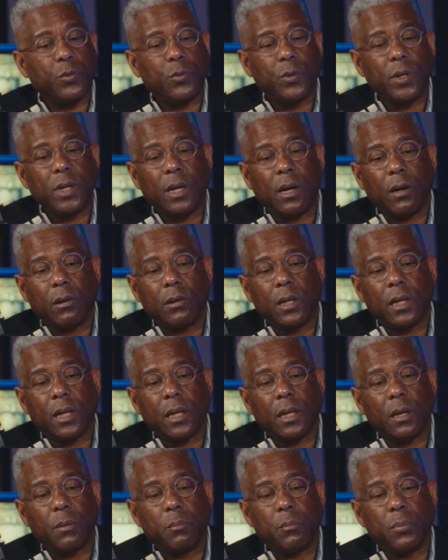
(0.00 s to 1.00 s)
We are
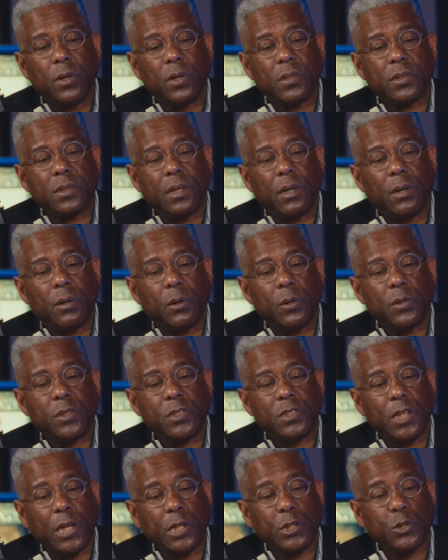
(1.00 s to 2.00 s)
looking at books that are
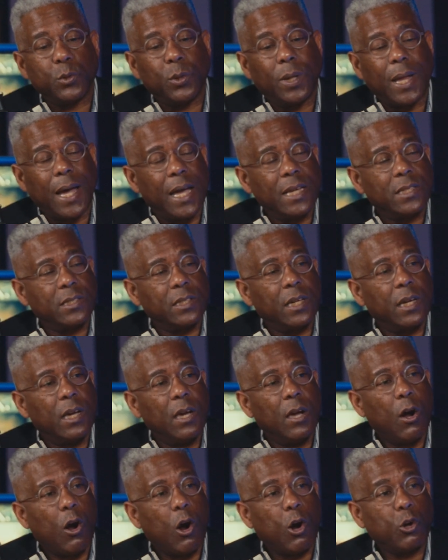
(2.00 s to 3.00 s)
sexualizing
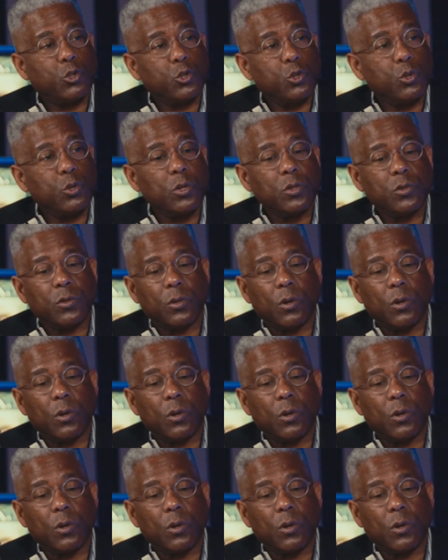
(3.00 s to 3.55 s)
our children or